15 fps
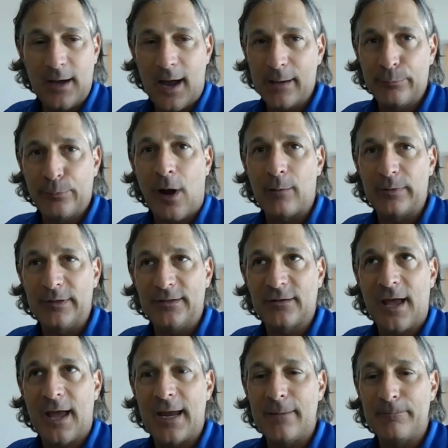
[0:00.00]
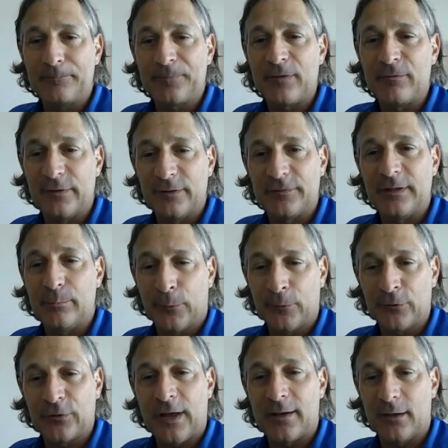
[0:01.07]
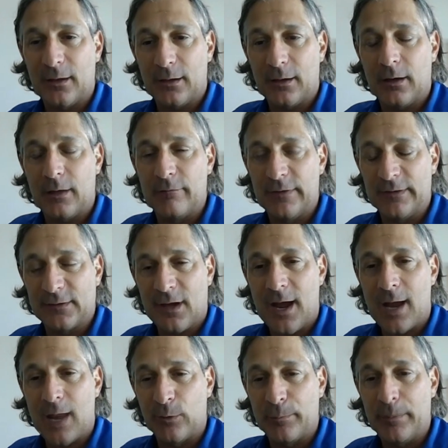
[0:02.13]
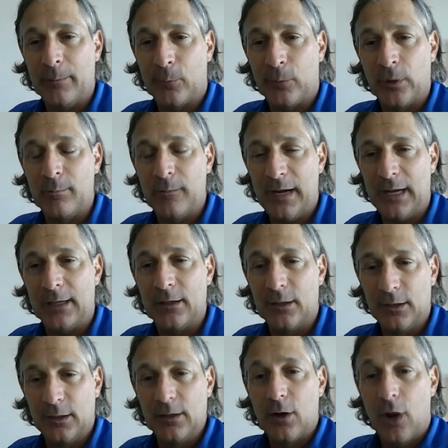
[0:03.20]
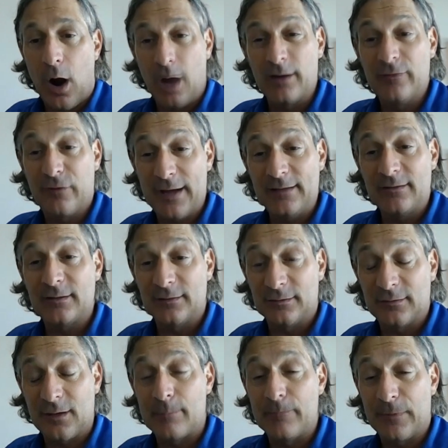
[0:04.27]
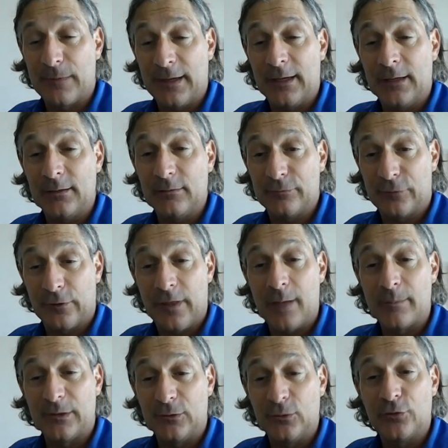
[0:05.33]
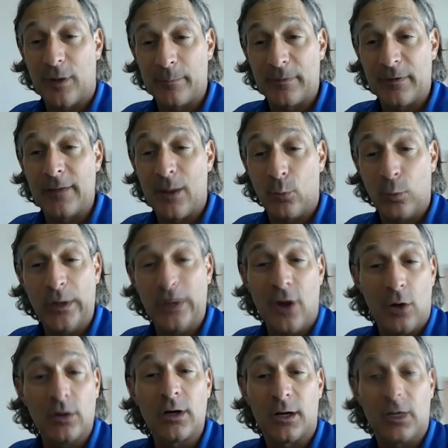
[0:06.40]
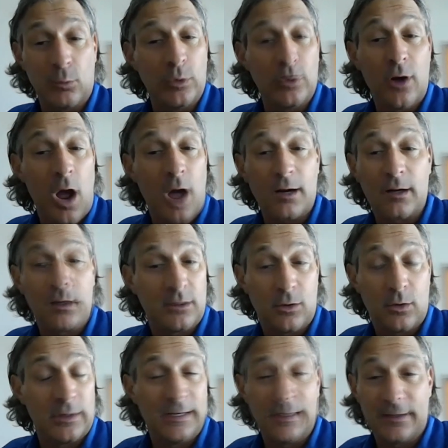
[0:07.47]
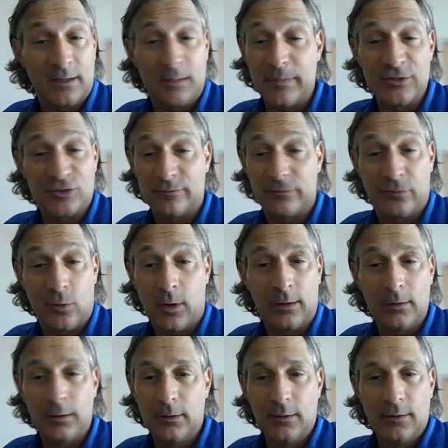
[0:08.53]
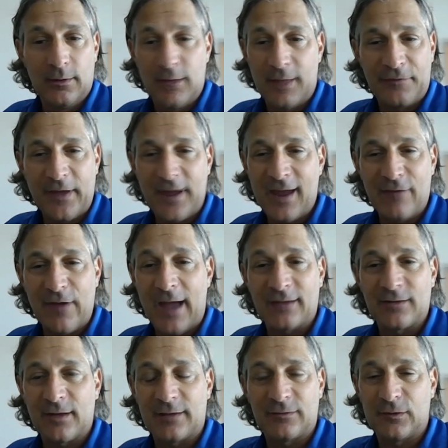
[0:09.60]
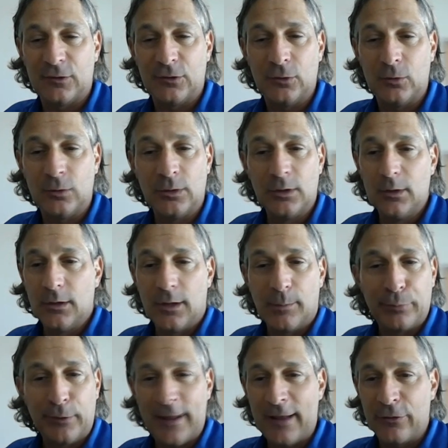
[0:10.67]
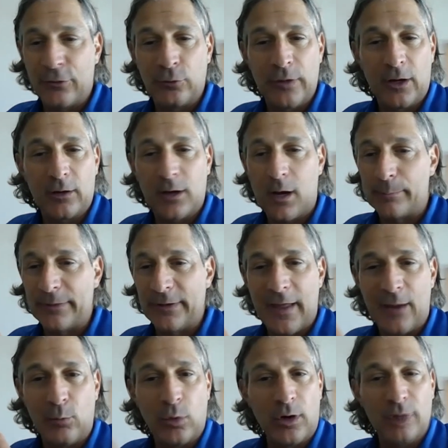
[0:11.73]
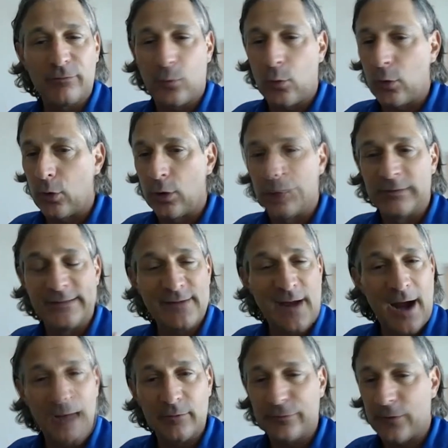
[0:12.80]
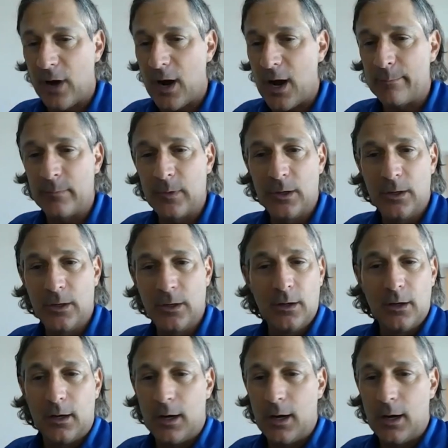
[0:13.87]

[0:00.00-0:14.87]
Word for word: And I'd probably say 50% of the time with people we meet, our advice is something for them to do something that we don't gonna we're not going to get a commission for, that they have access to a plan through their company they work for or retired from,